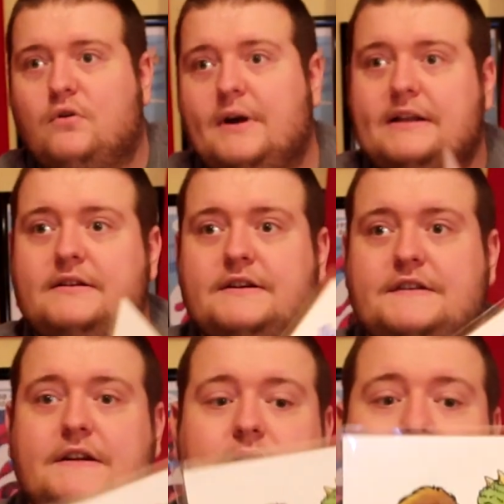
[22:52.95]
quick just
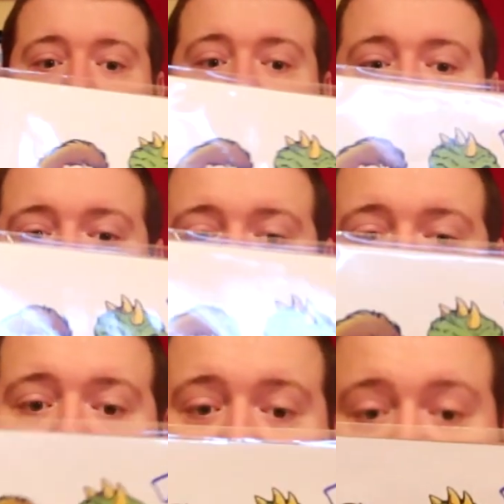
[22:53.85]
to show you
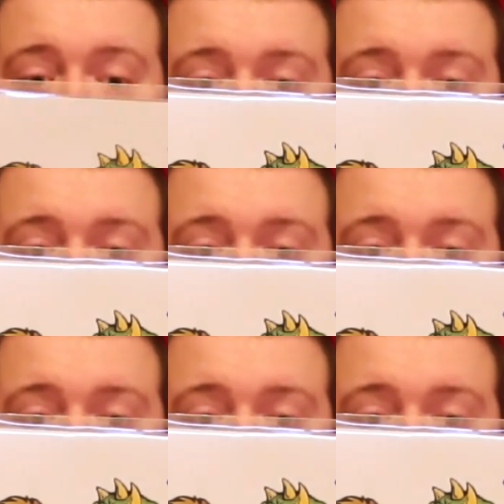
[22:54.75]
guys.